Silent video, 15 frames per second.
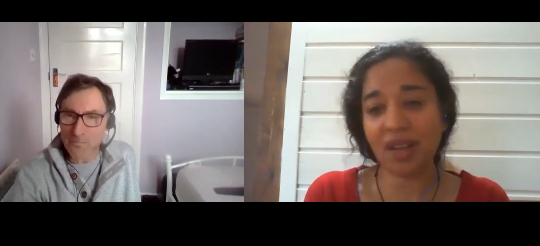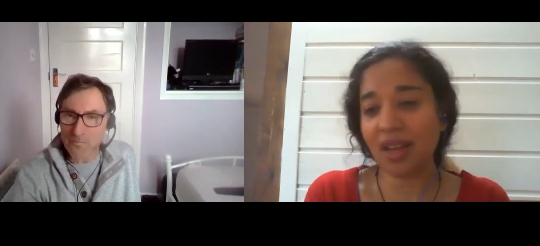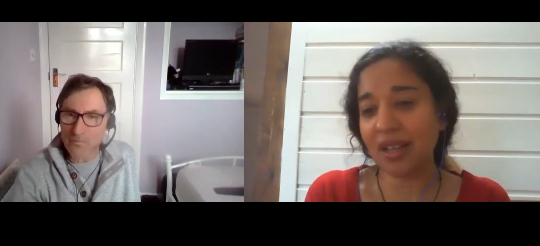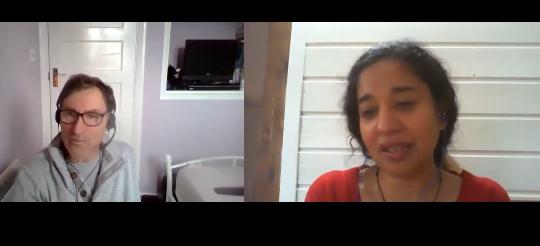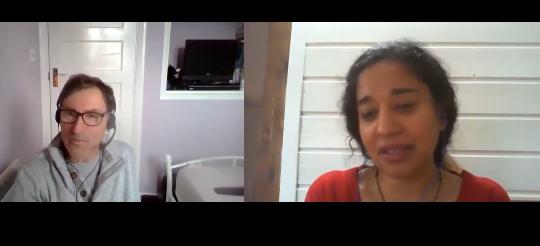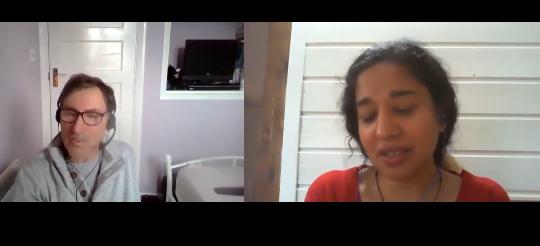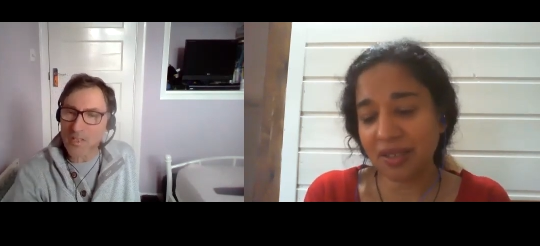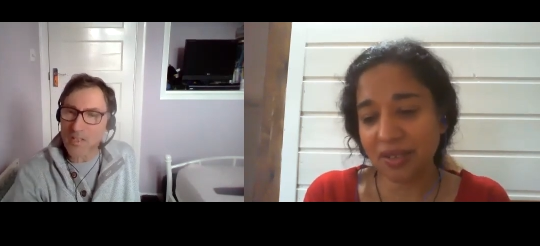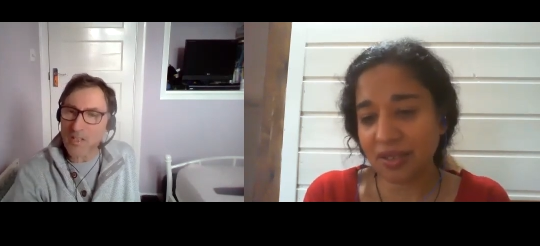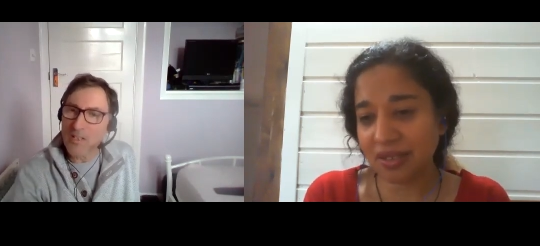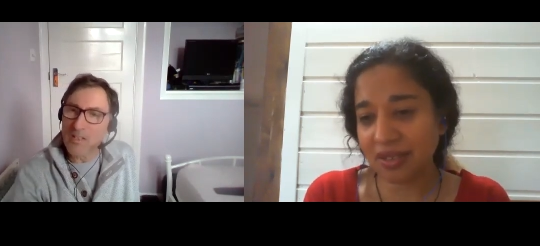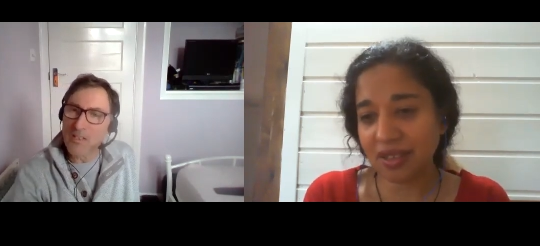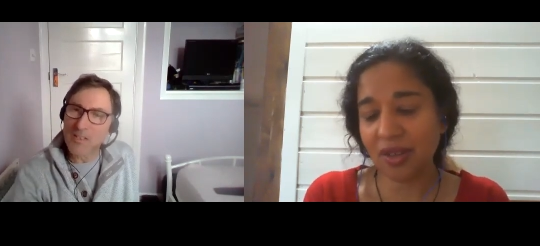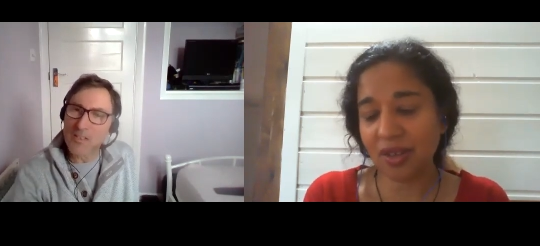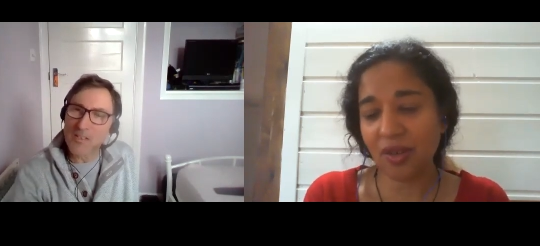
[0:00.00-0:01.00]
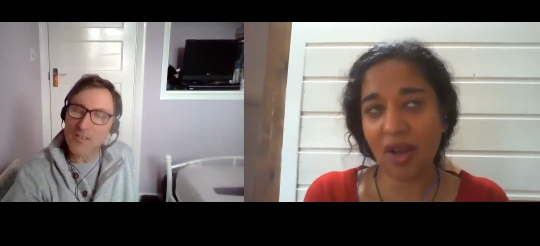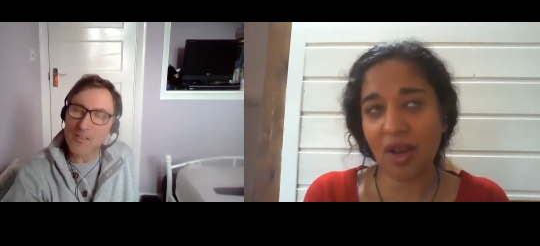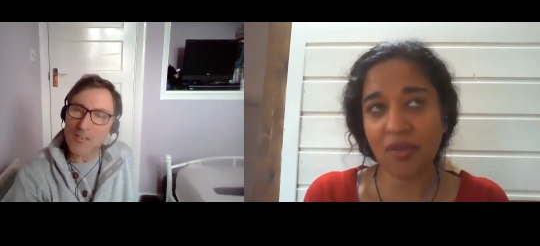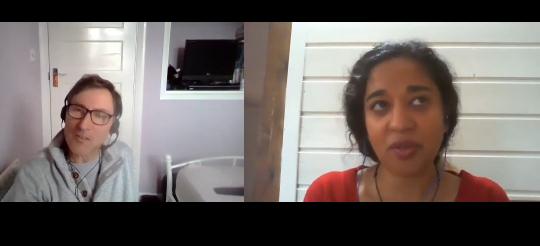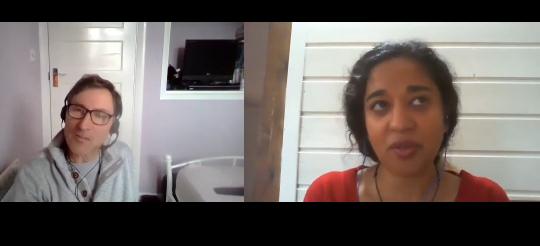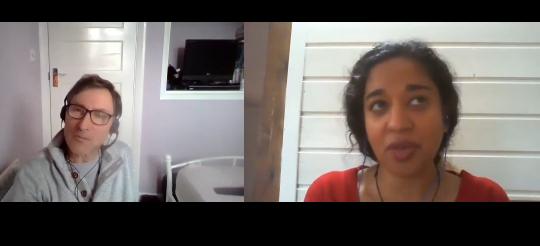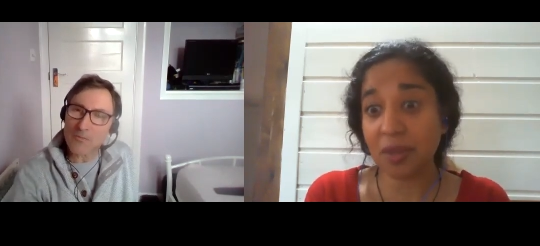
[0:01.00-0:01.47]
Speaker 1: I didn't, you know,
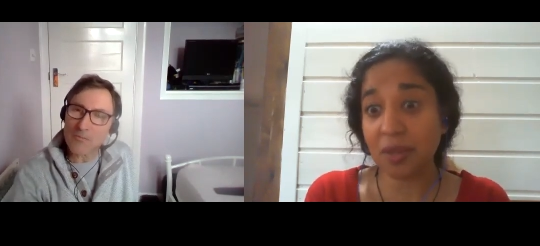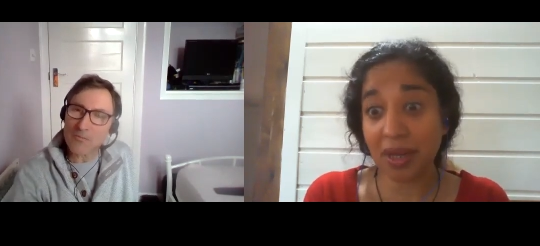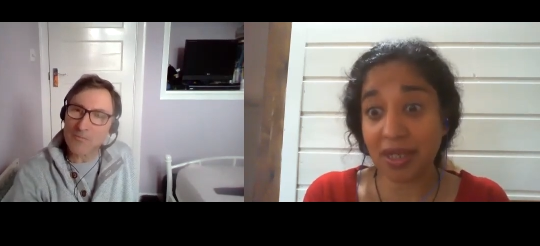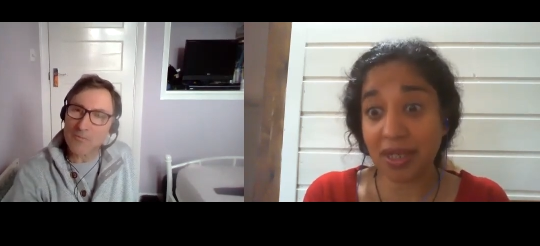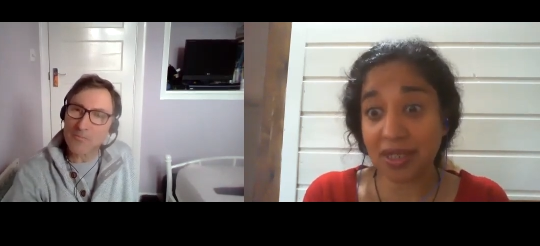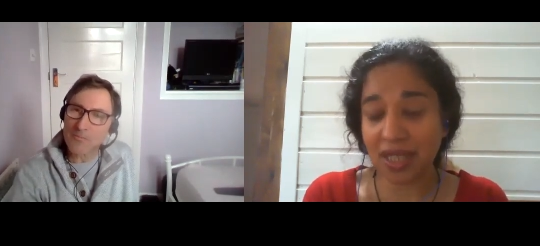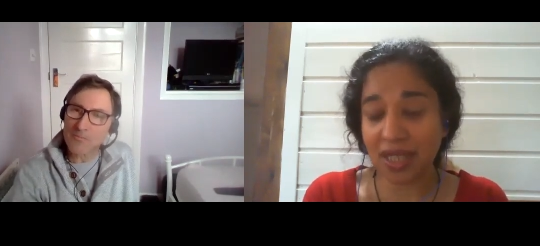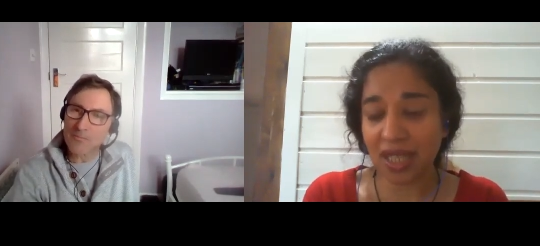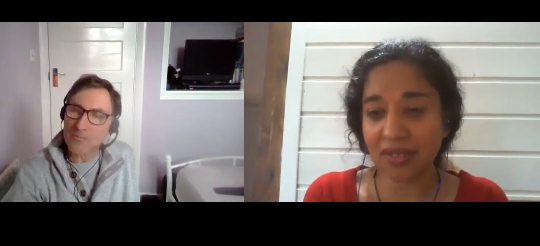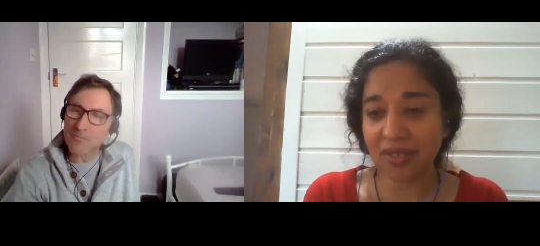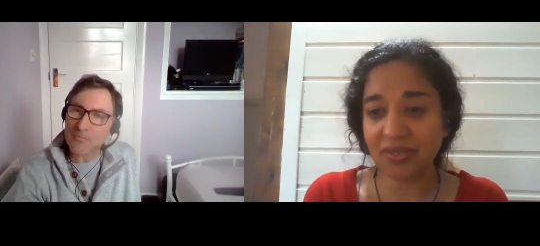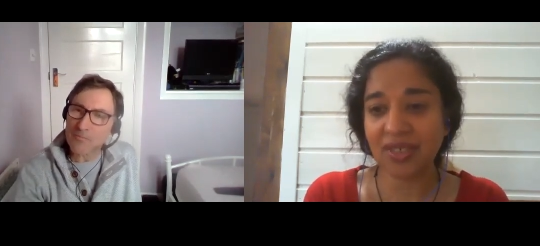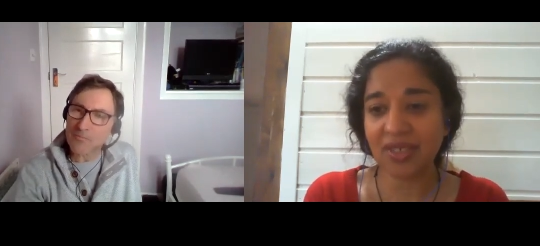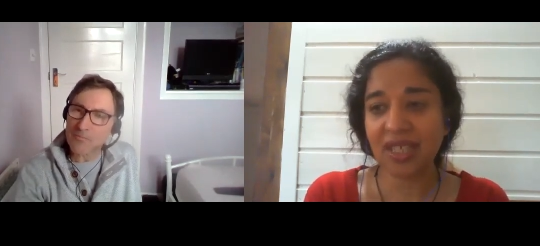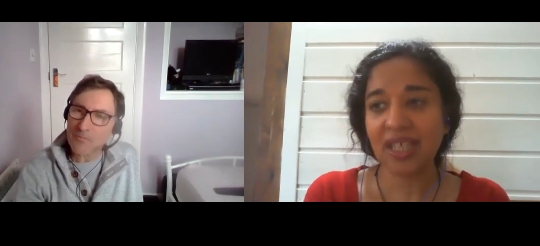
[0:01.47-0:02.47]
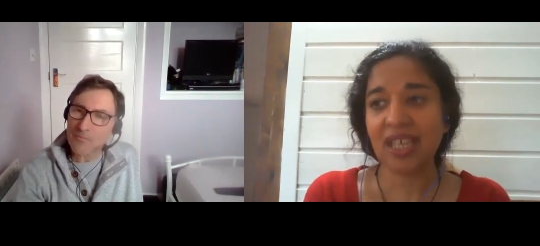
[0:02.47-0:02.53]
ever read about his life.